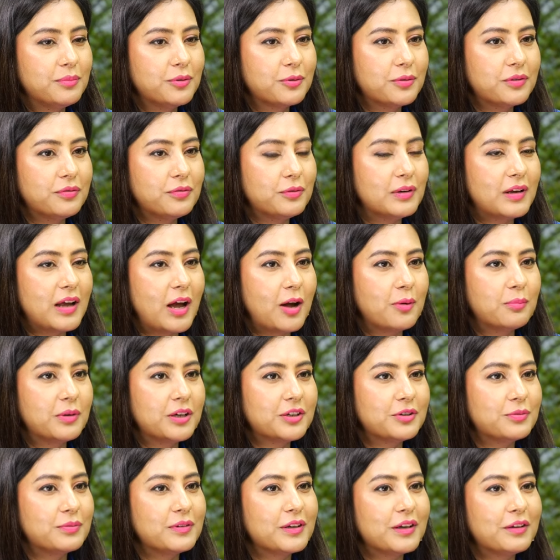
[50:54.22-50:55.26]
Beautiful. How
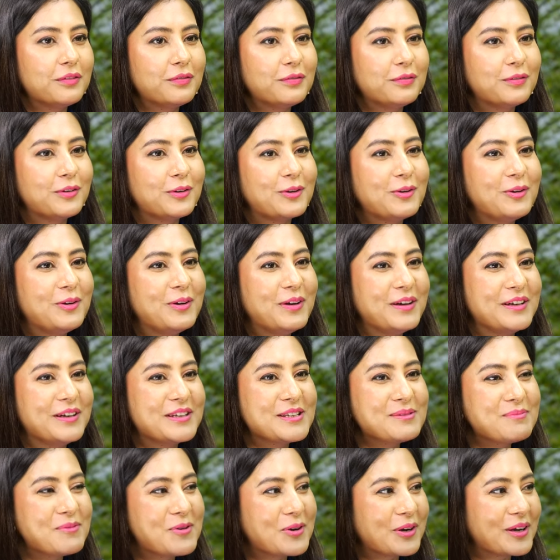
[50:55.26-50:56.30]
much we have, you know,
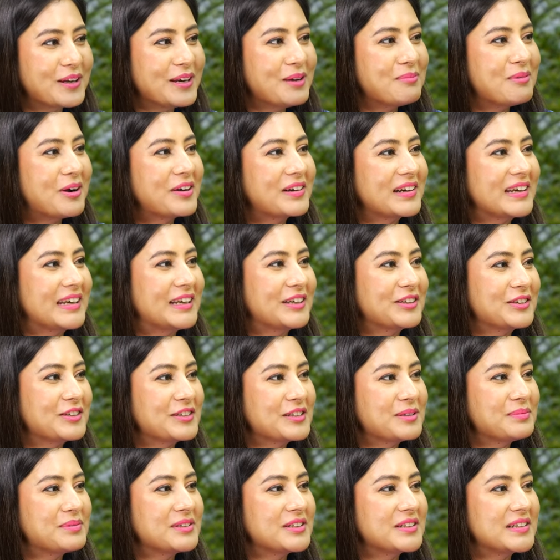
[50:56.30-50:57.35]
spoken about
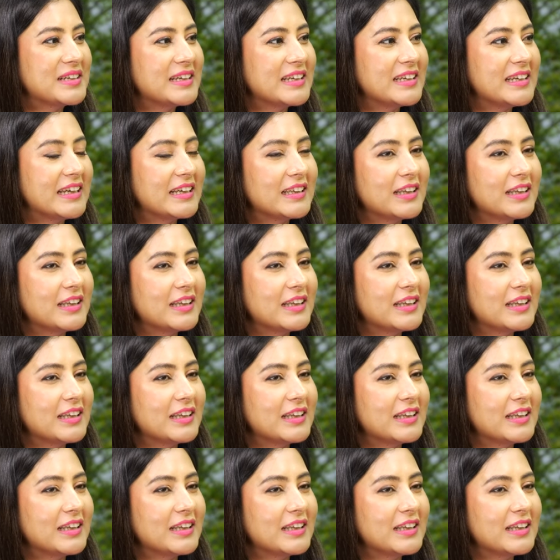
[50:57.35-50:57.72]
relationships today.